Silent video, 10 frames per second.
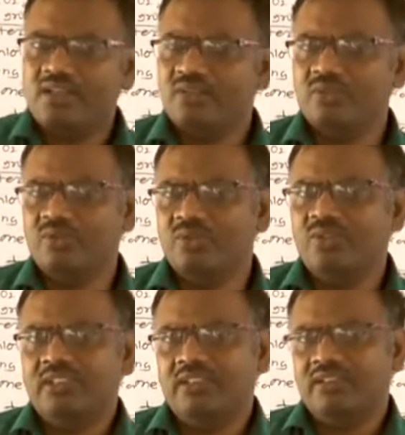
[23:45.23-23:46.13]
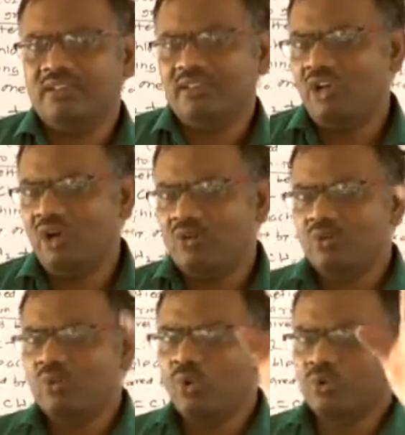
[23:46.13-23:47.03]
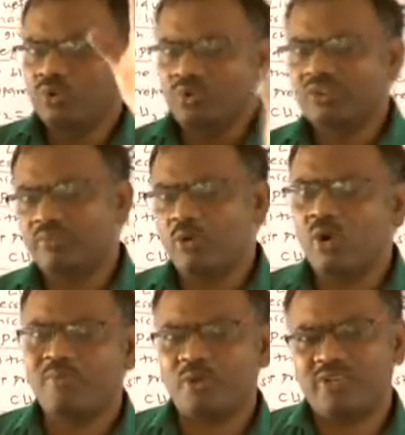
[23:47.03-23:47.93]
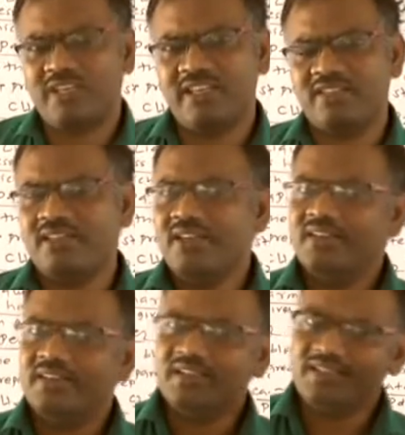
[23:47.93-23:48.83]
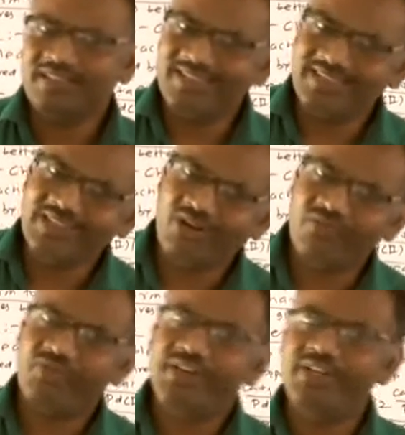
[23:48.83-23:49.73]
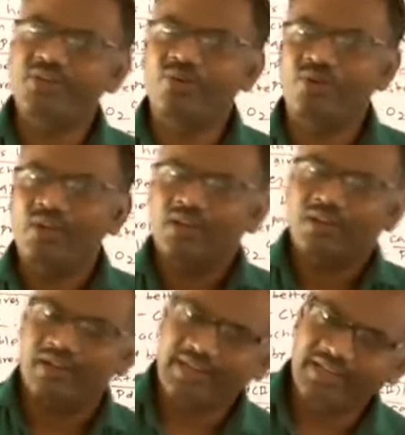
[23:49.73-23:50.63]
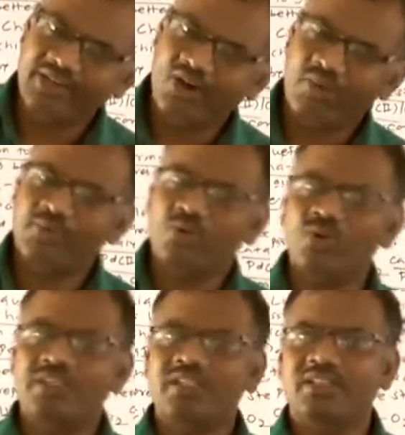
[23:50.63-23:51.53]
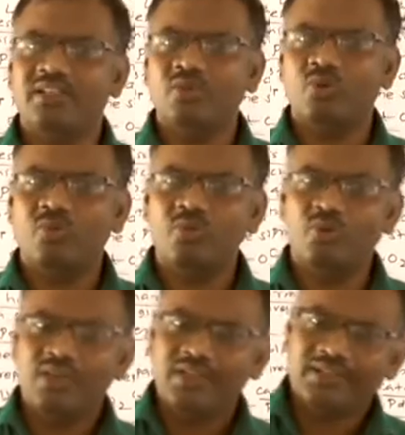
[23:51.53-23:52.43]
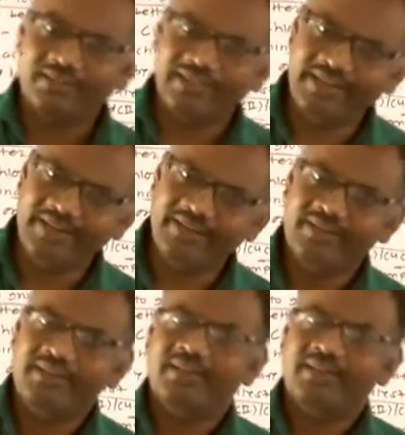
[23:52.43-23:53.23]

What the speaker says: So you have to go through the 4 process, that is listening of video, writing of notes in the notebook, then